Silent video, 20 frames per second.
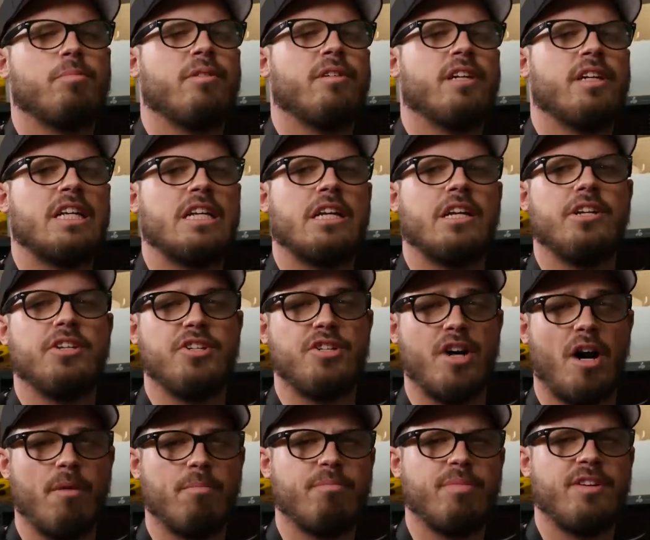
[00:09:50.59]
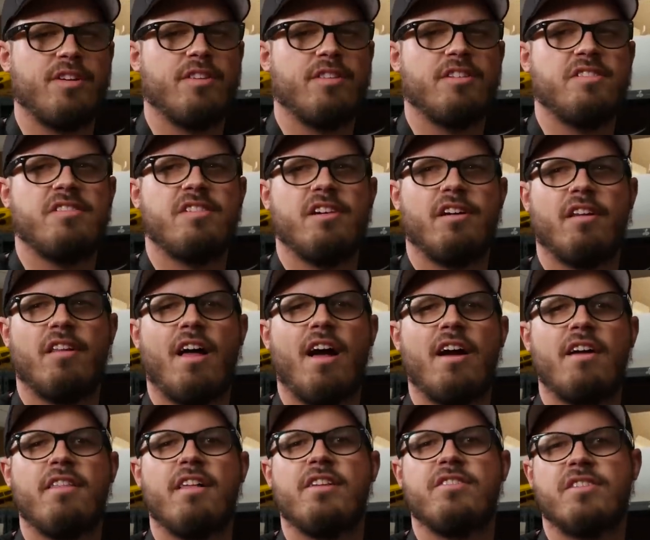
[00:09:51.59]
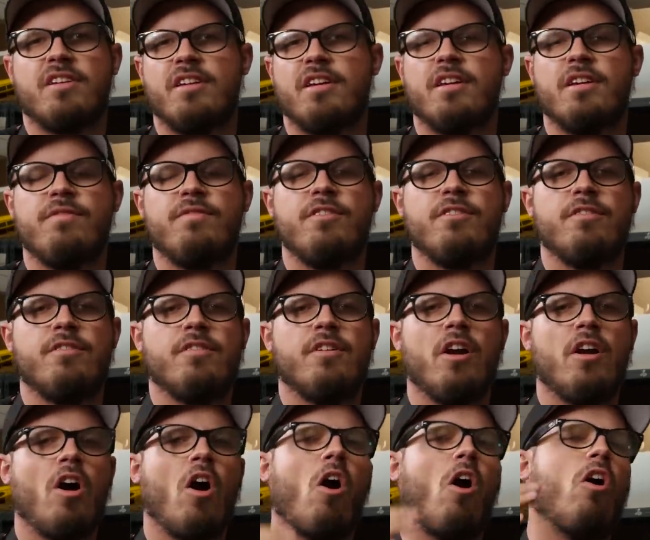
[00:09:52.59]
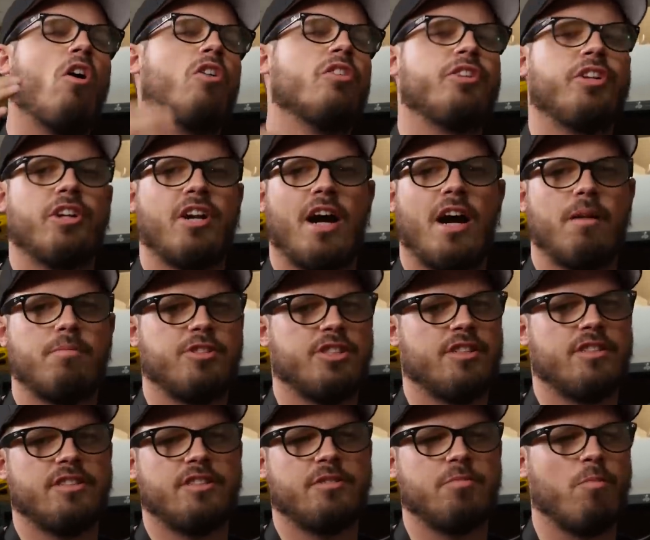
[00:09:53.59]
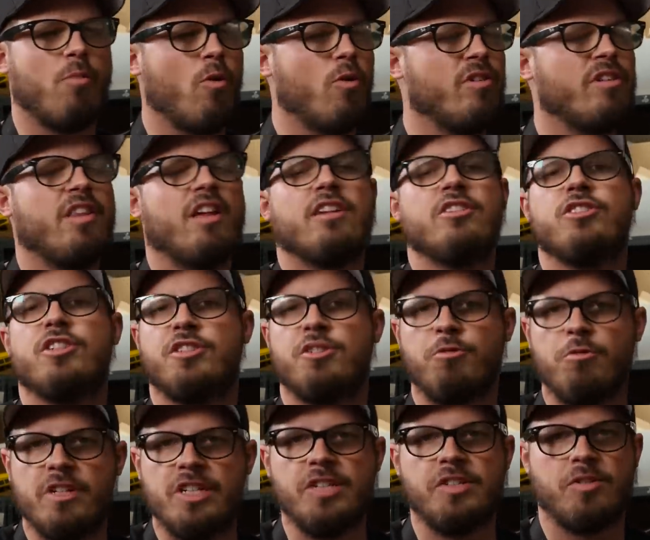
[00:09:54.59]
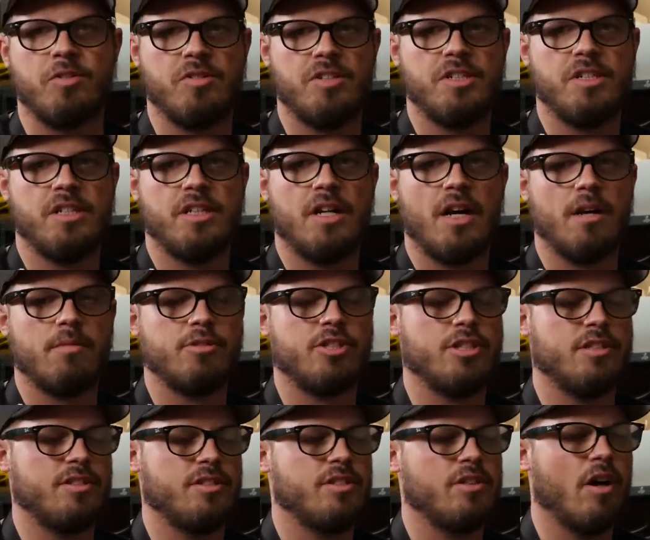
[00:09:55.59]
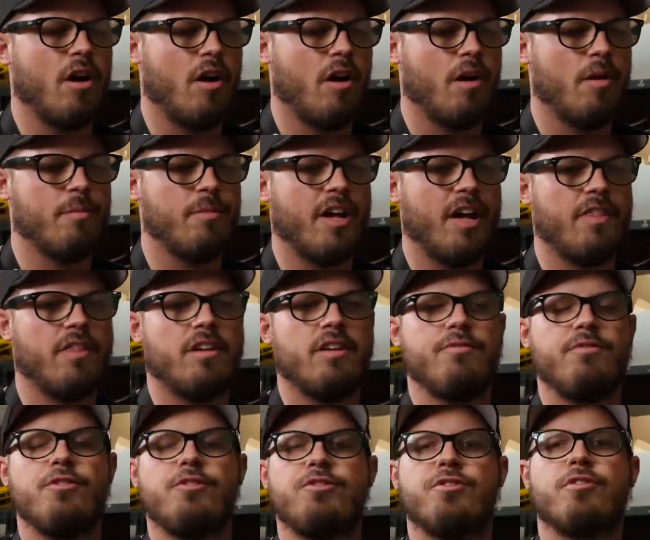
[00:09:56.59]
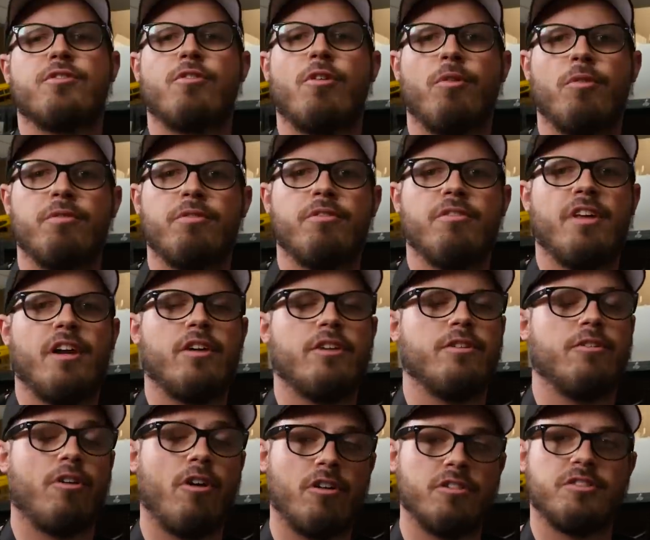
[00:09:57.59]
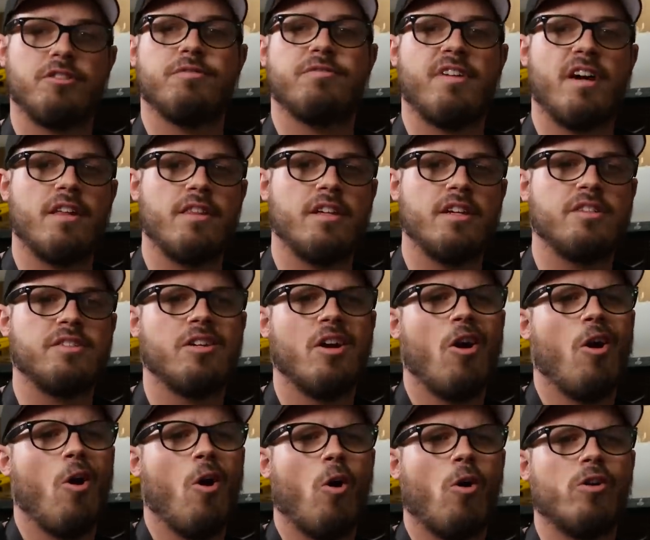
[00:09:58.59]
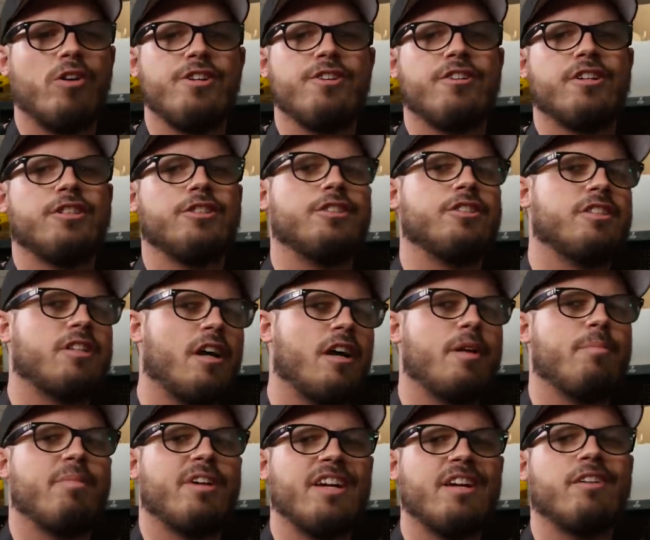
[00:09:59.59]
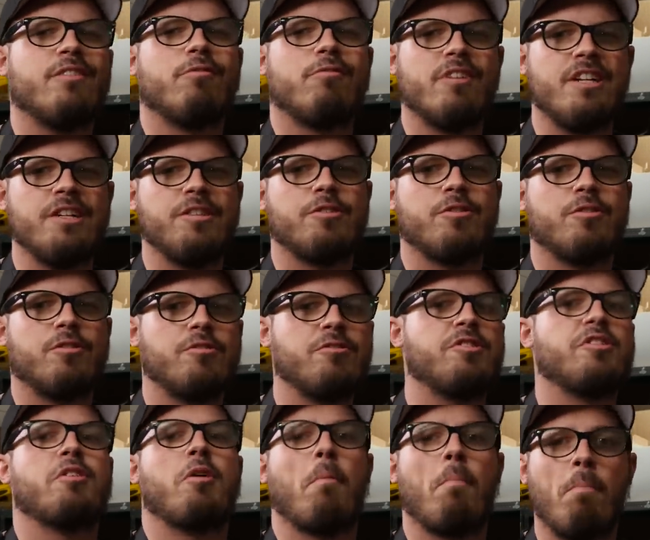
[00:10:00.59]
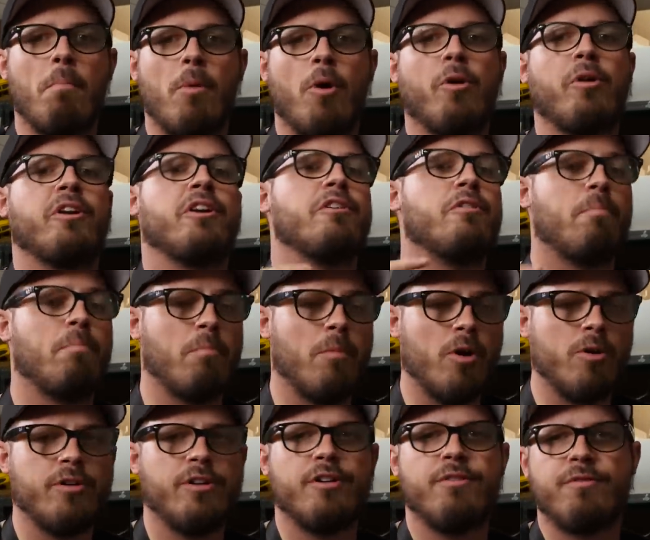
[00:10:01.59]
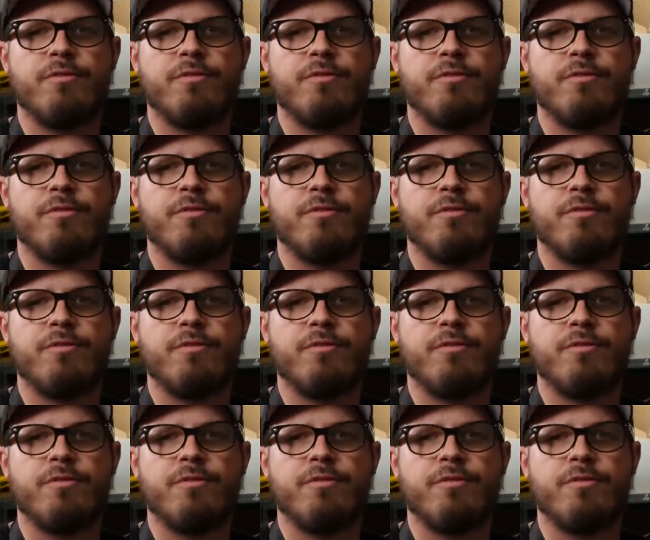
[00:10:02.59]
put in dump in the CLI. That's going to give you all your options, more than just resourcing options. Um, and then if you scroll through there, you'll also find this. Or you could just type in resource motor, motor